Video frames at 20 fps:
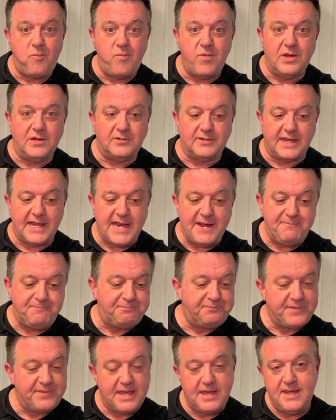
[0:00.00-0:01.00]
Okay,
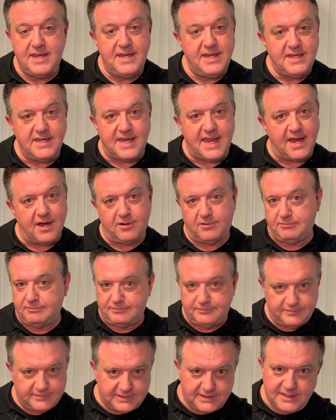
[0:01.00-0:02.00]
now
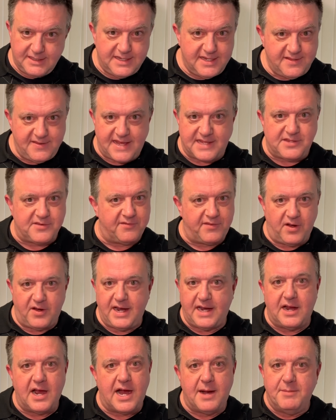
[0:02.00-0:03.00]
that's a very
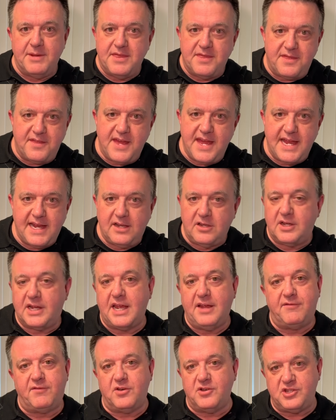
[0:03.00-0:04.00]
common thing, looking
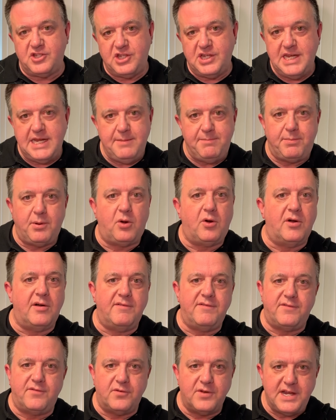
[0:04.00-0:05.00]
for cheap or
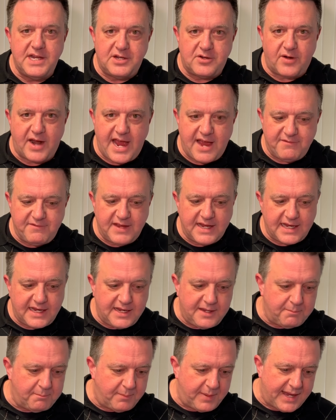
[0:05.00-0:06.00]
free traffic,
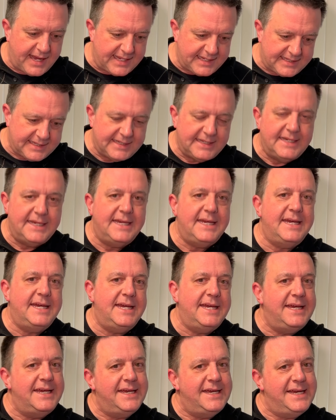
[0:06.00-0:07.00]
but
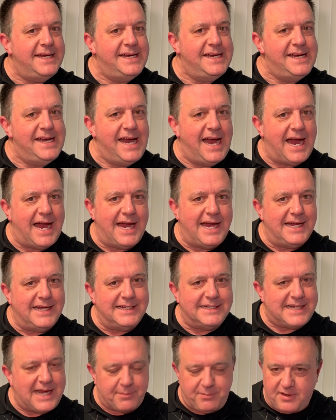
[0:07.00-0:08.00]
a
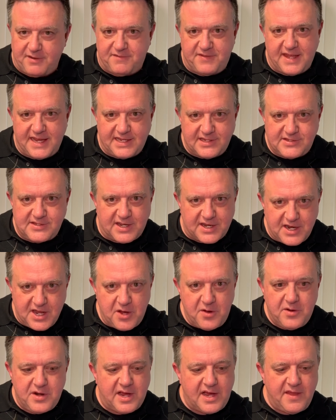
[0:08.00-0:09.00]
couple of things to
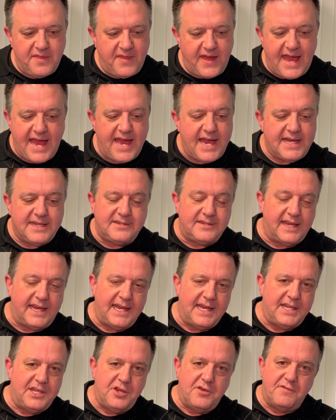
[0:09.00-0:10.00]
note on that,
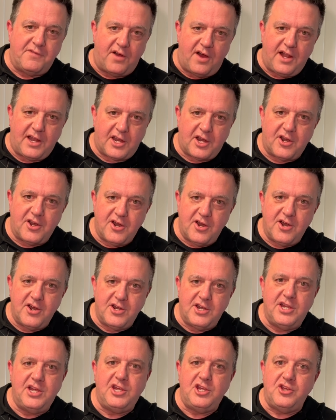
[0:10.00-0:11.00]
and you've all
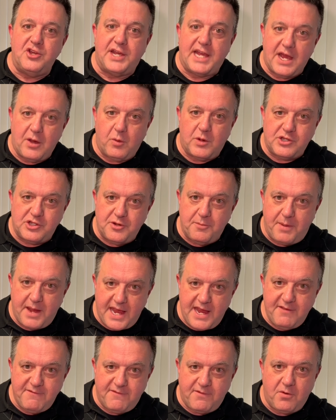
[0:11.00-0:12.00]
heard you get what you
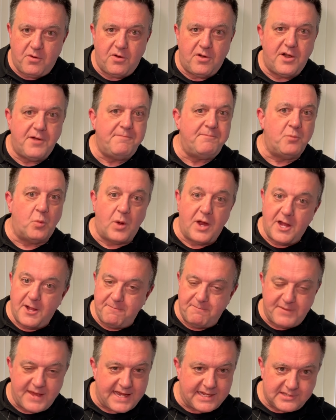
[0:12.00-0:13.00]
pay for. Well,
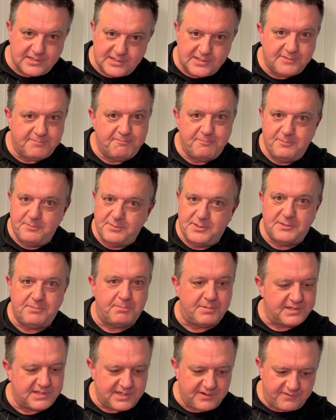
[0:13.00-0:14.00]
that's
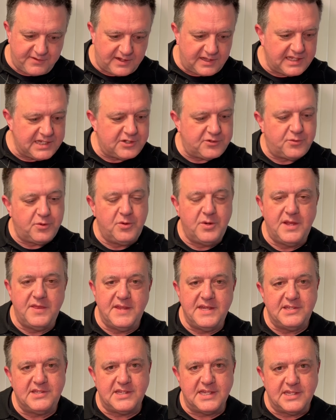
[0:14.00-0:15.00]
specifically true in
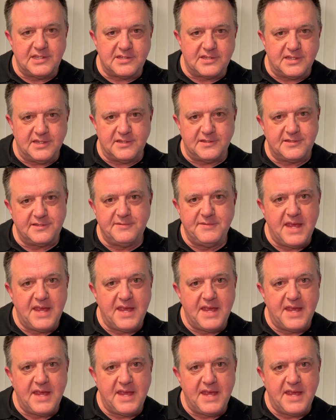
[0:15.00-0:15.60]
this instance.